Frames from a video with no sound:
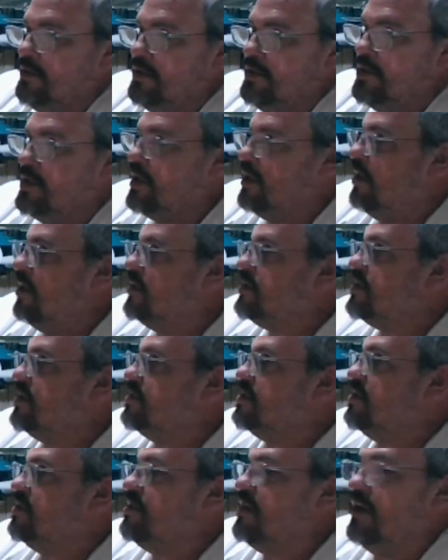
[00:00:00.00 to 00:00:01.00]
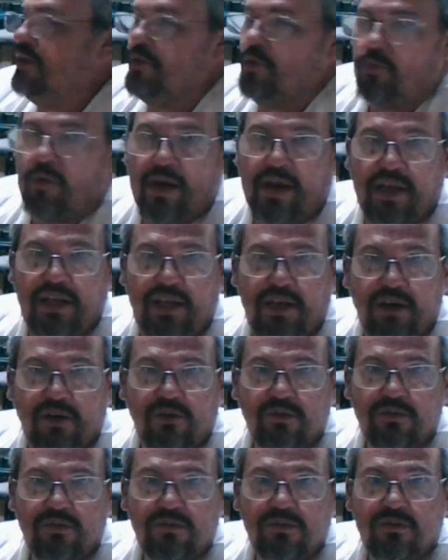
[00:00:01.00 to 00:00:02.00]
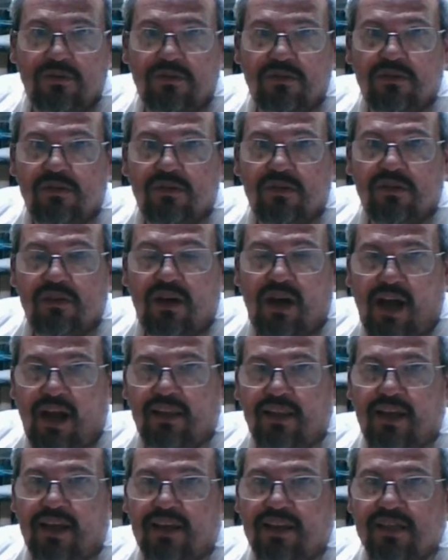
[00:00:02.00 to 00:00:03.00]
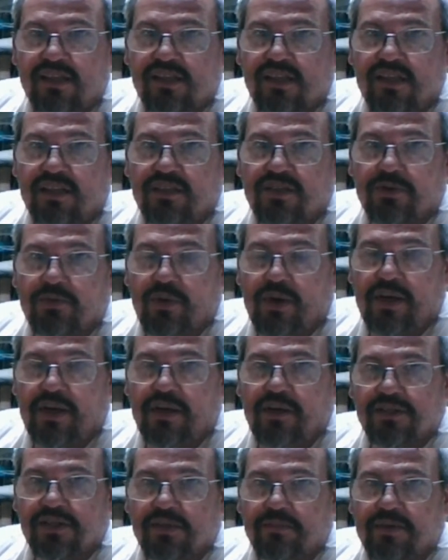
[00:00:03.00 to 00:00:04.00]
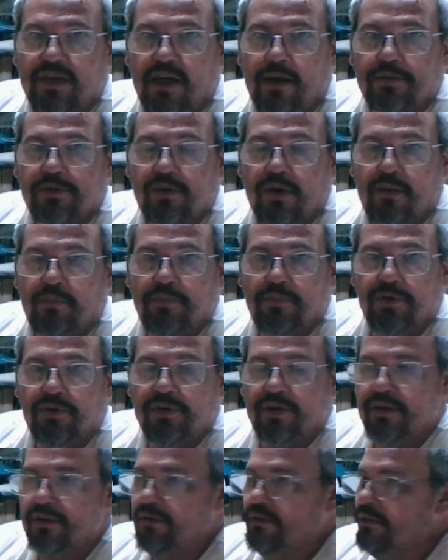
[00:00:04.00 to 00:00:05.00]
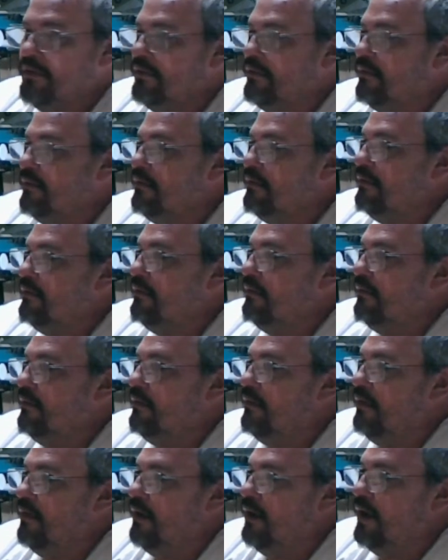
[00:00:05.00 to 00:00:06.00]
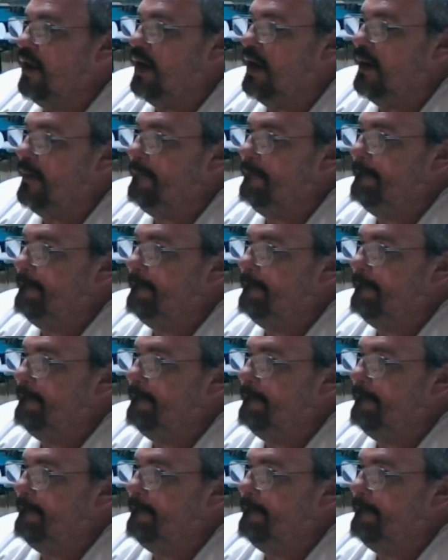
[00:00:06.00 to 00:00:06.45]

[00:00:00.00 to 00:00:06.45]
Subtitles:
can also turn on the radio. I like listening to the radio sometimes when I'm building. What